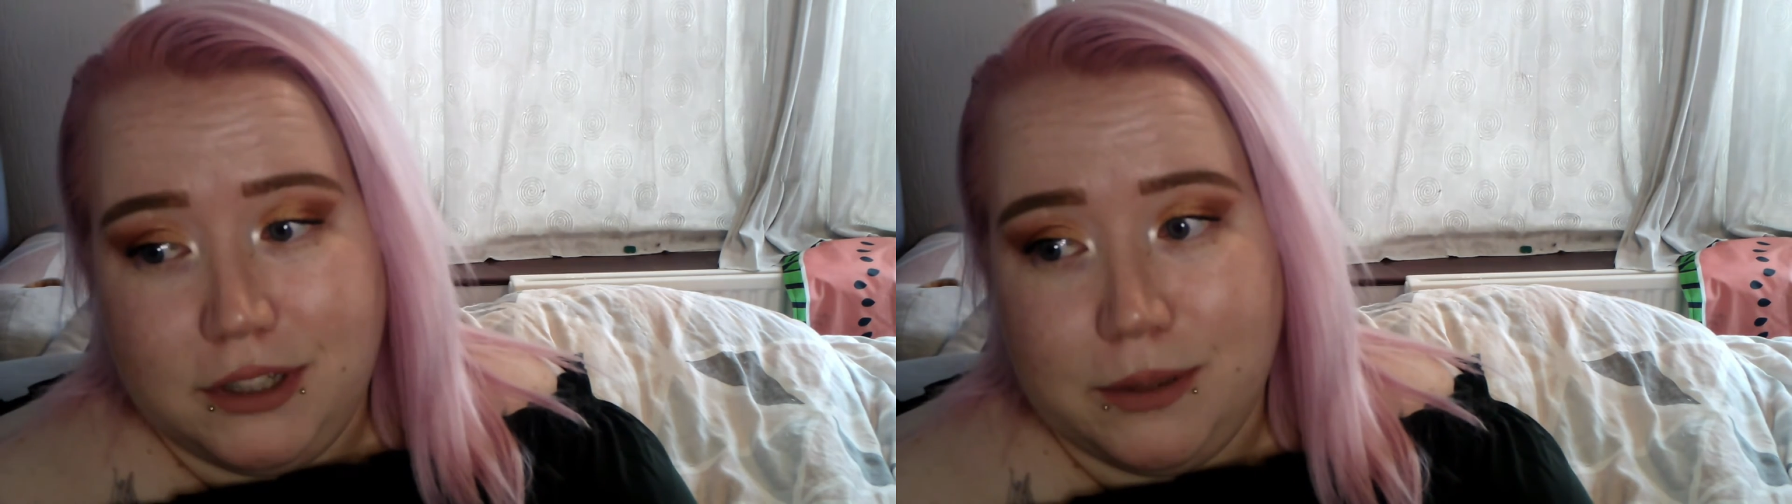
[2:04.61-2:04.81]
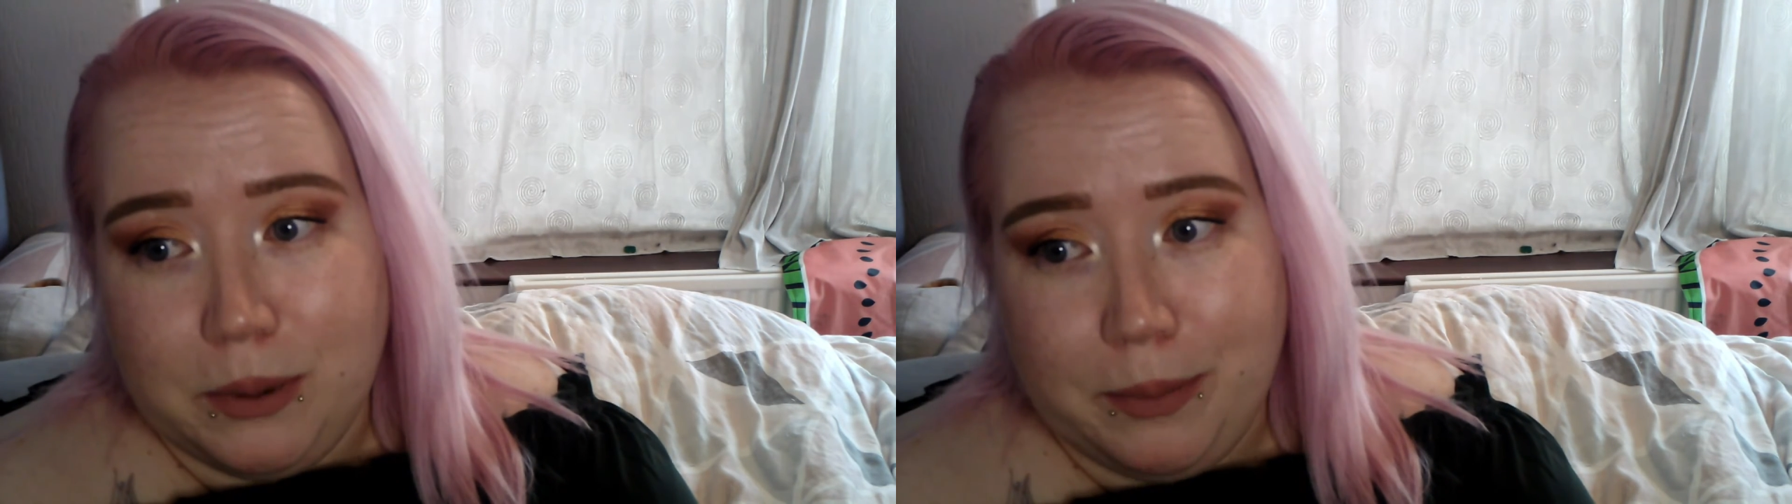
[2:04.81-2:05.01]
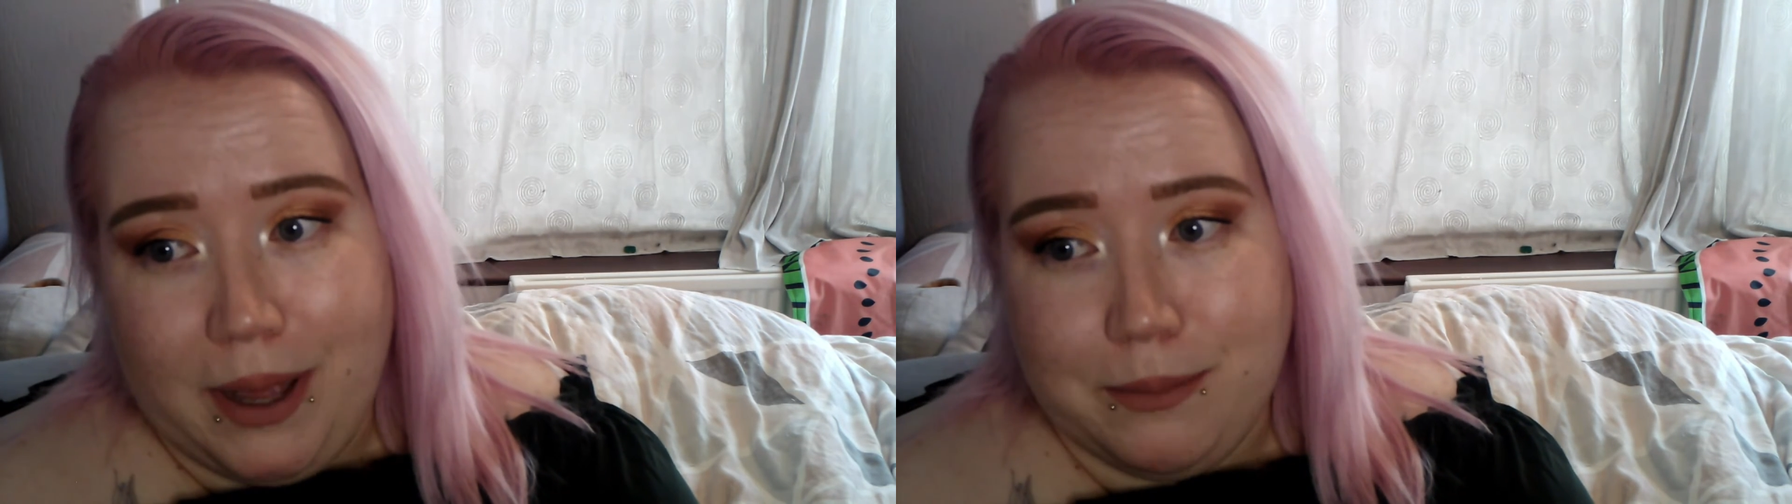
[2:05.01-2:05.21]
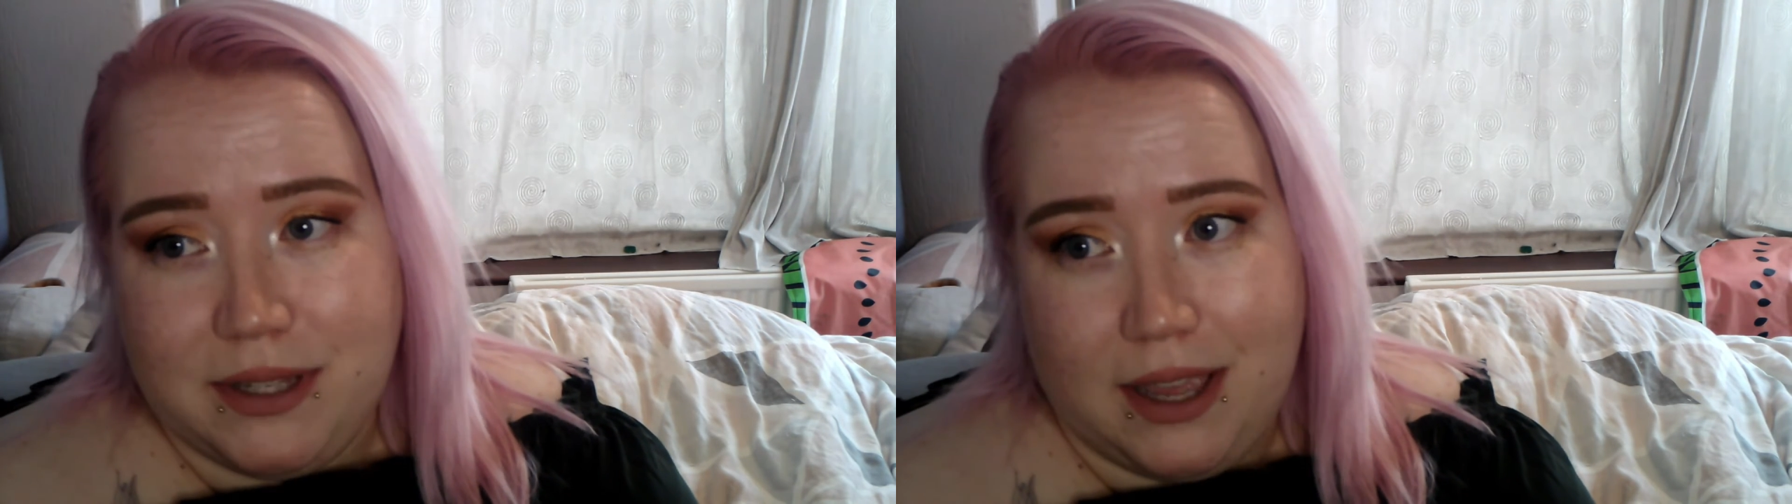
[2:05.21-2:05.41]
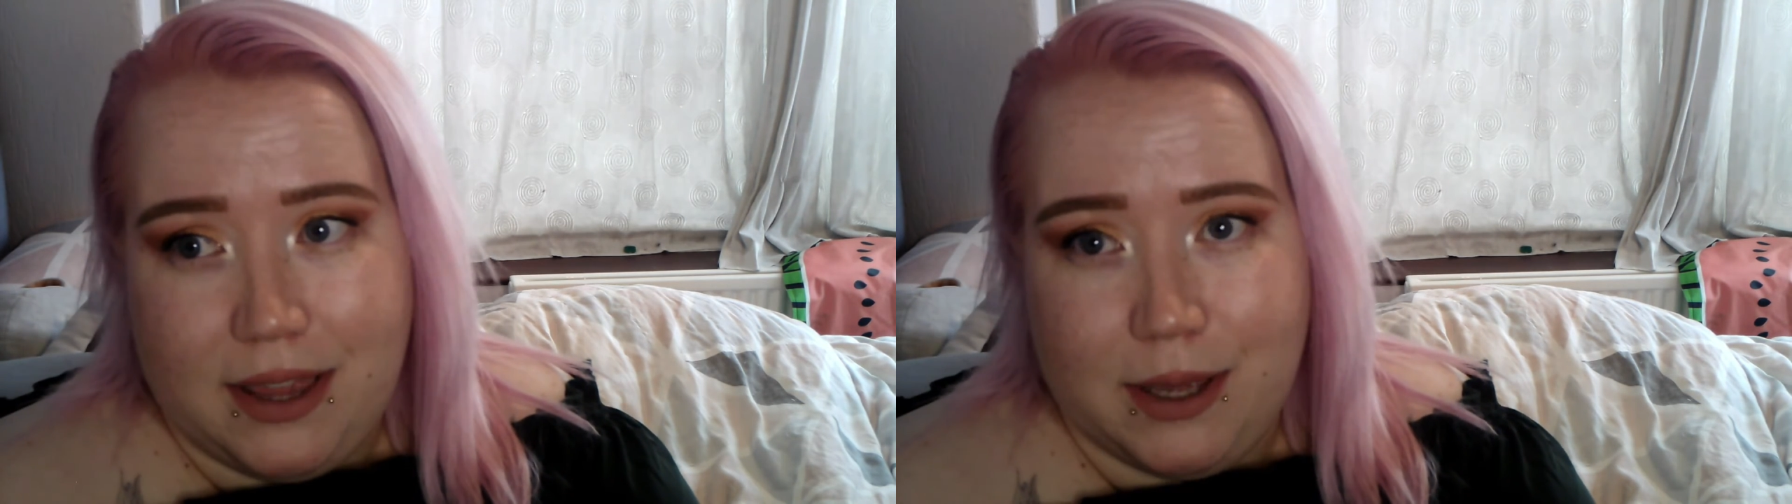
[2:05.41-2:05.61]
Jim and
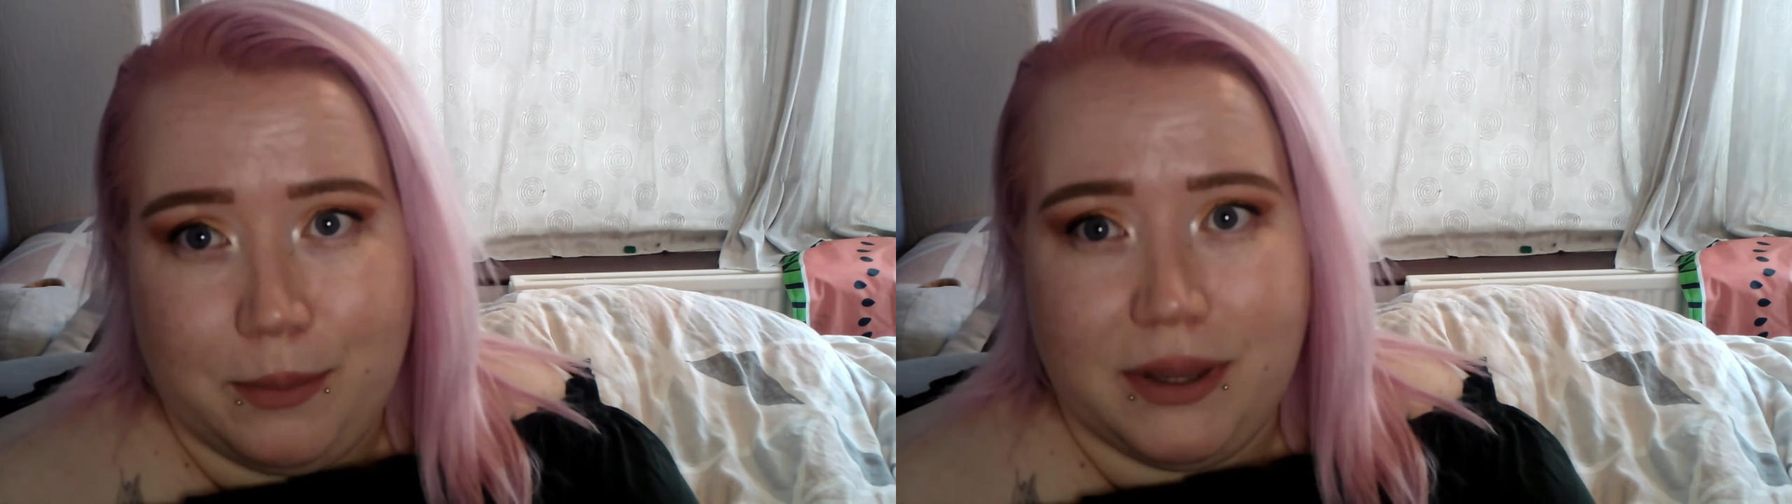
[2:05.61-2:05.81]
Pam together,